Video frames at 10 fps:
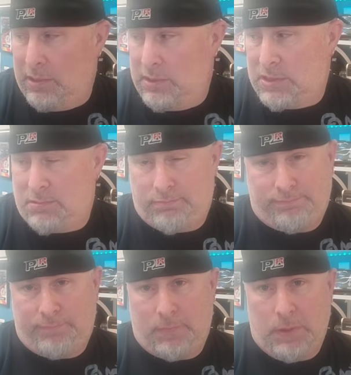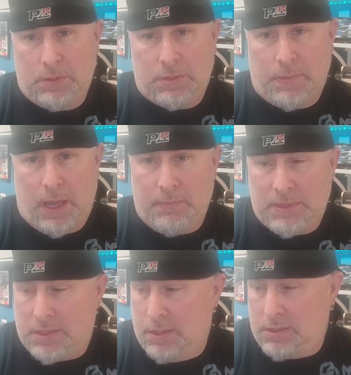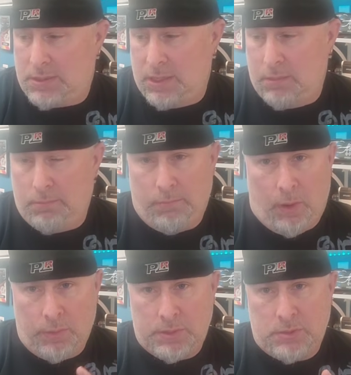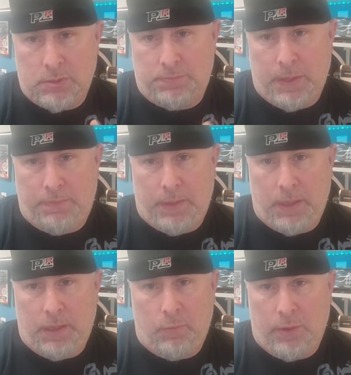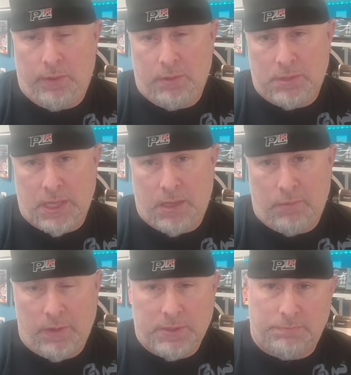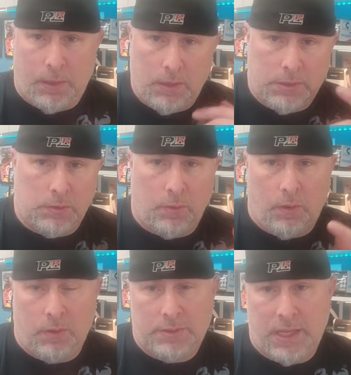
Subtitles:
just use some common sense and always use your PPE, whether you're sanding resin parts or